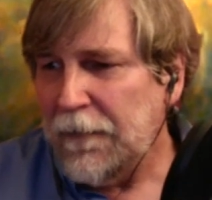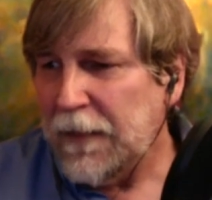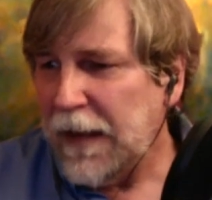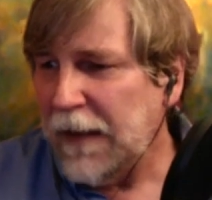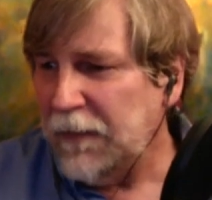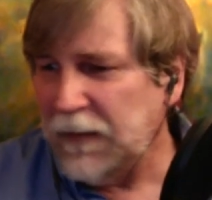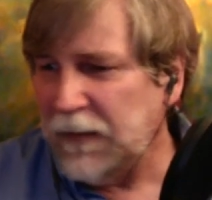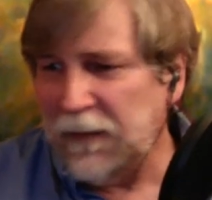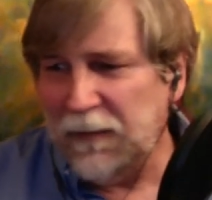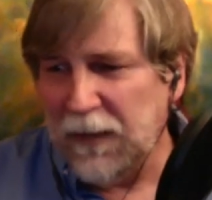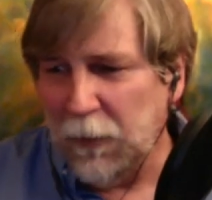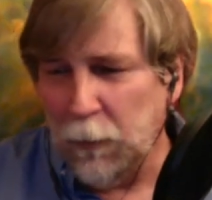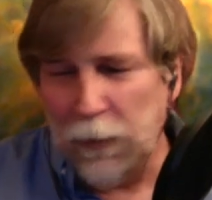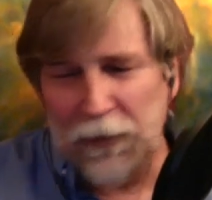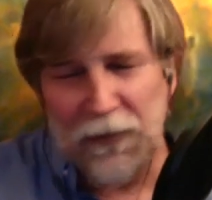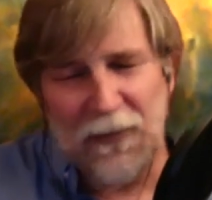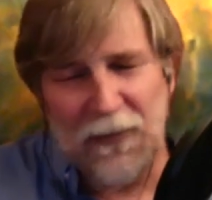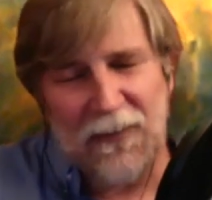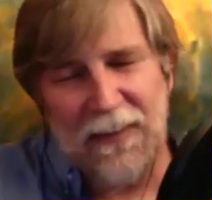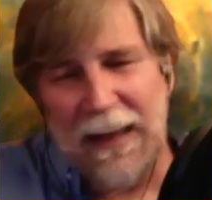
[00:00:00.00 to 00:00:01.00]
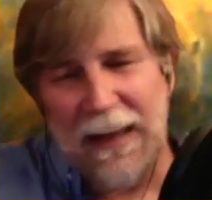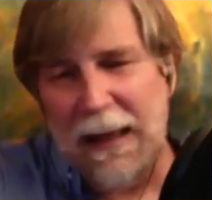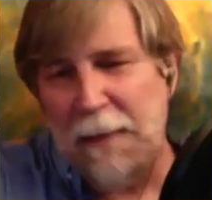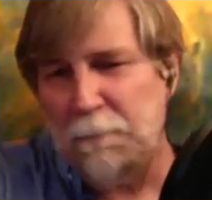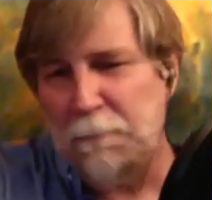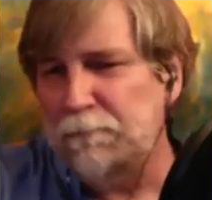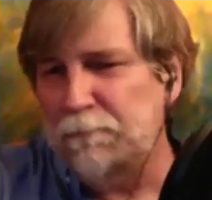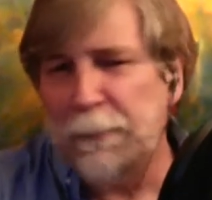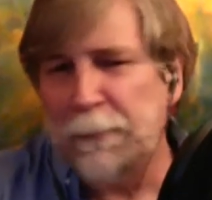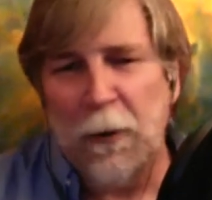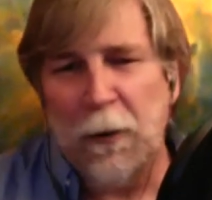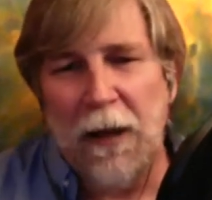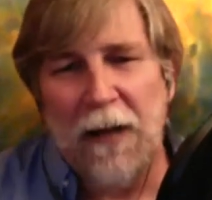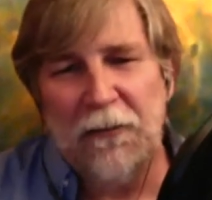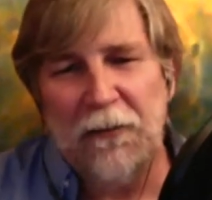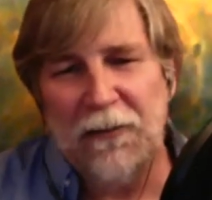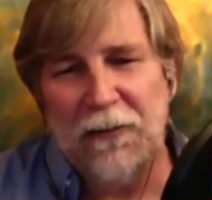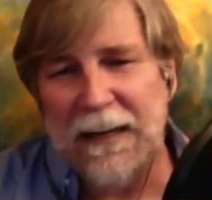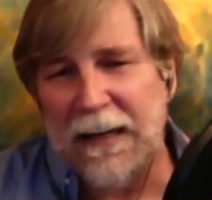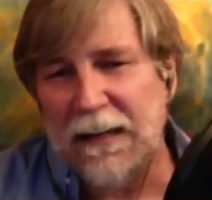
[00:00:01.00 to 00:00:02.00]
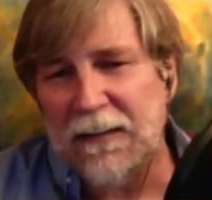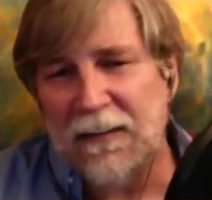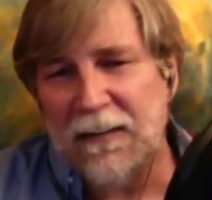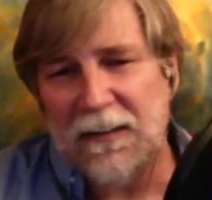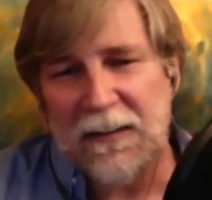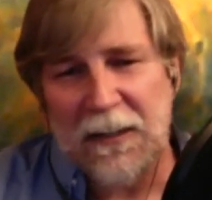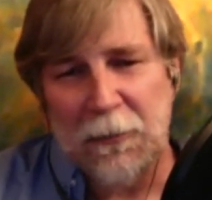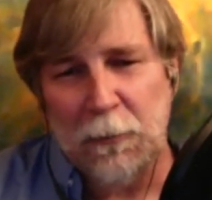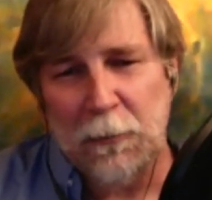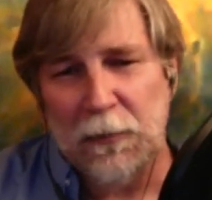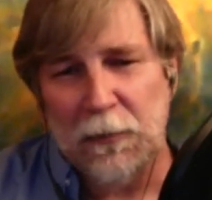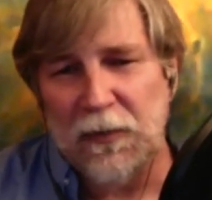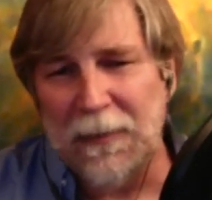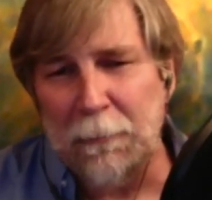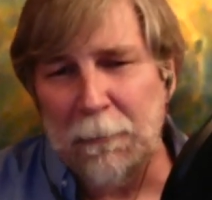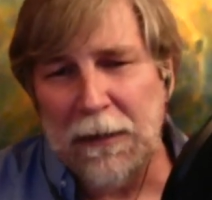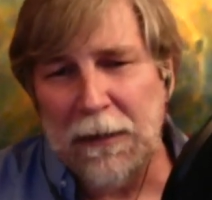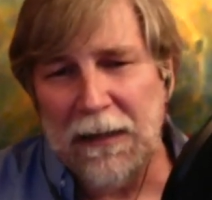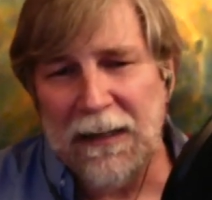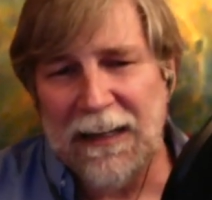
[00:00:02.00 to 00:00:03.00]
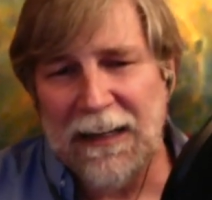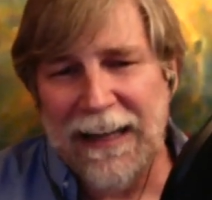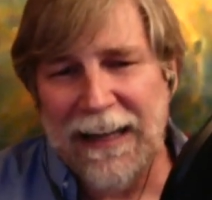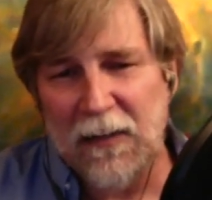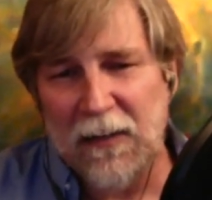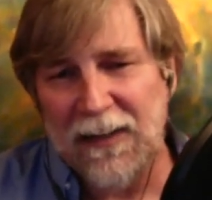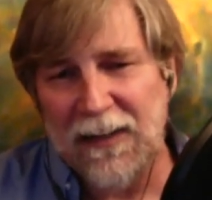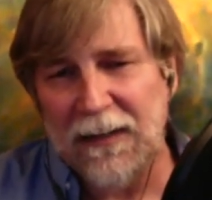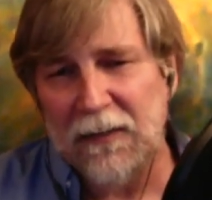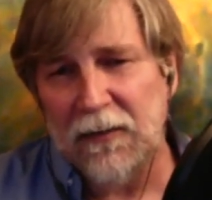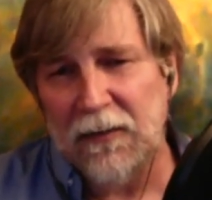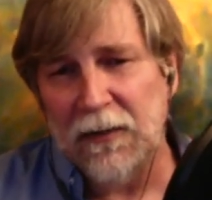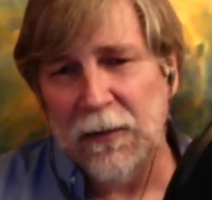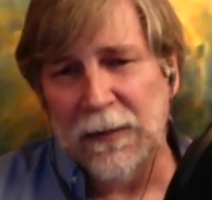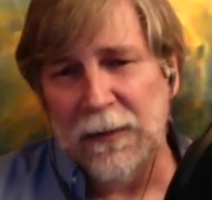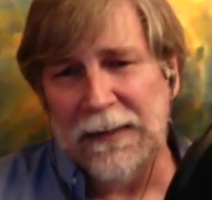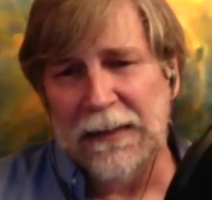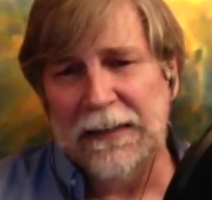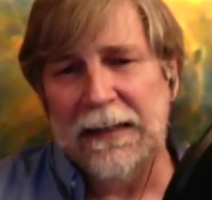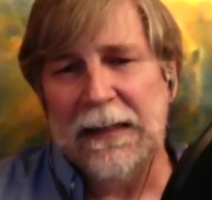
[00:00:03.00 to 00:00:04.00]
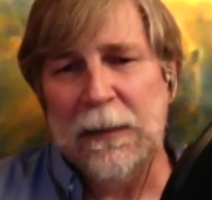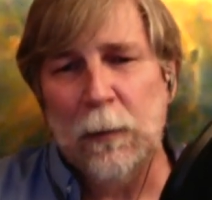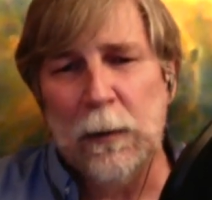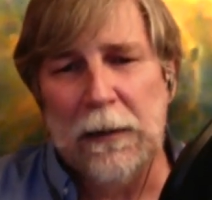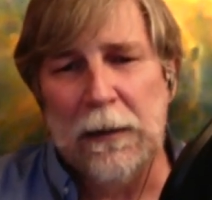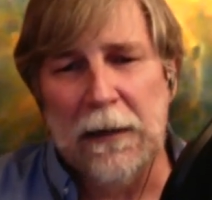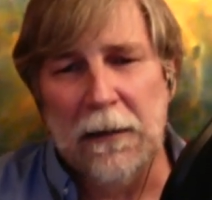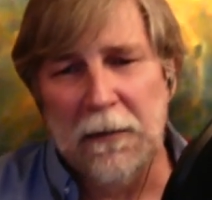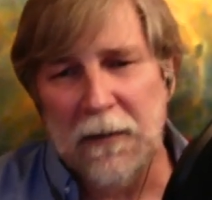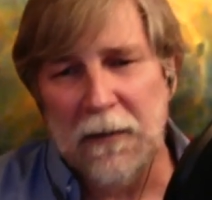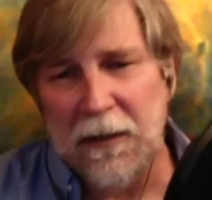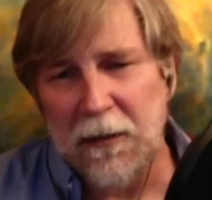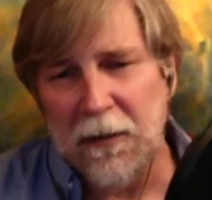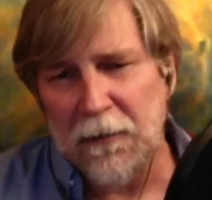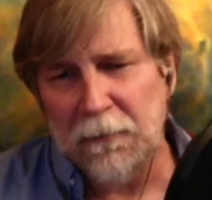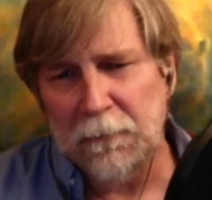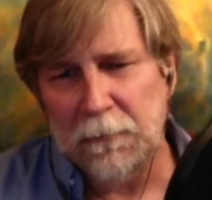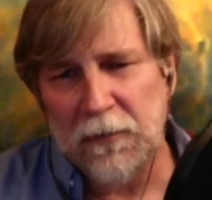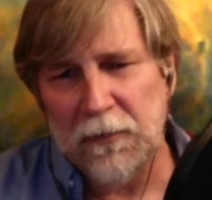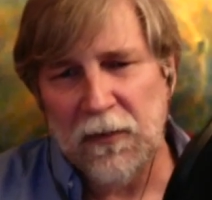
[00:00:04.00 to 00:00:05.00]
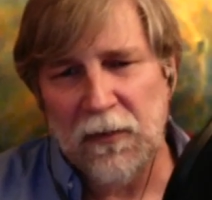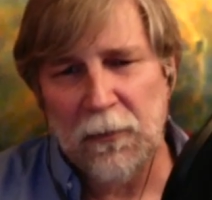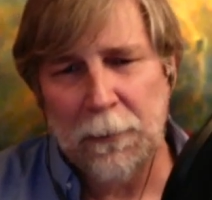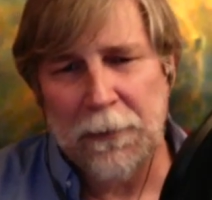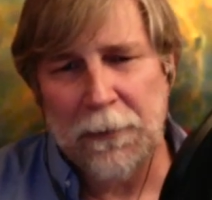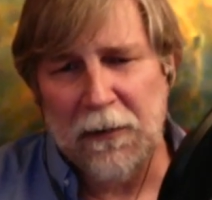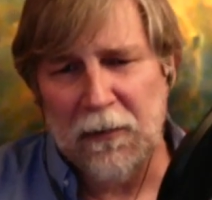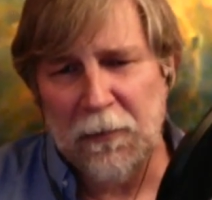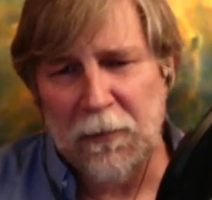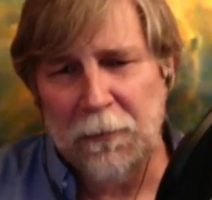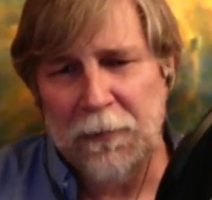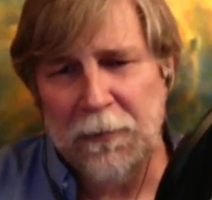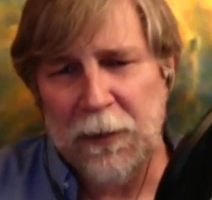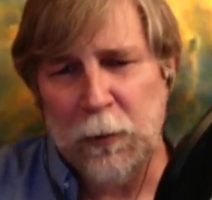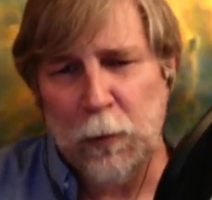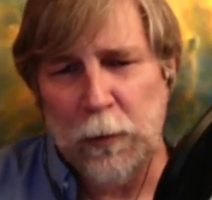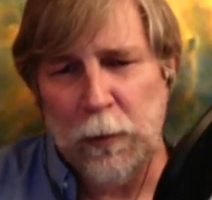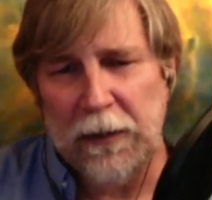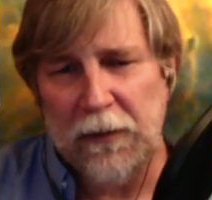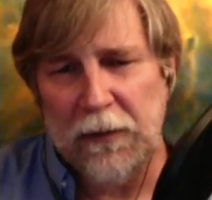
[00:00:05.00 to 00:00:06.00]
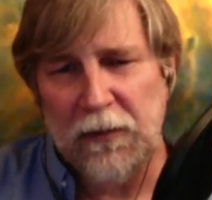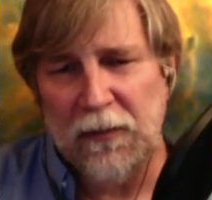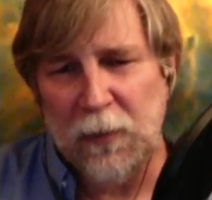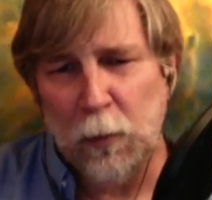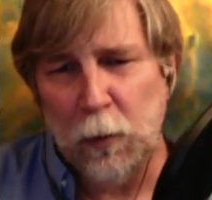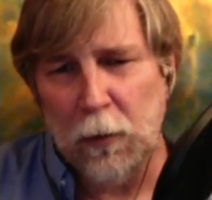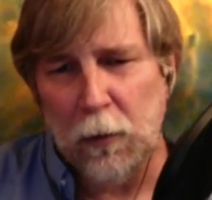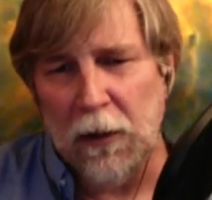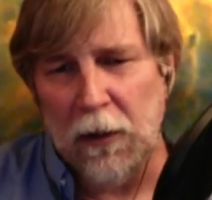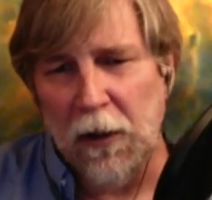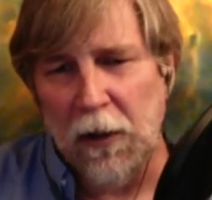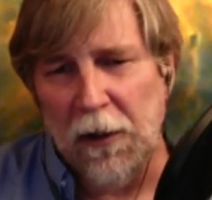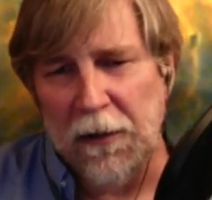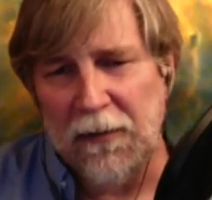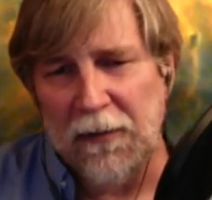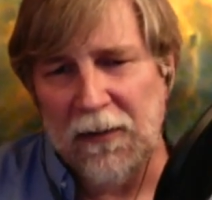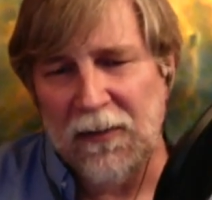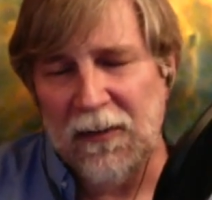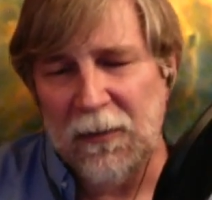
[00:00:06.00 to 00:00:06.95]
And then there was some project that there was somebody at Caltech doing, and he went out there to spend a few weeks to work on it.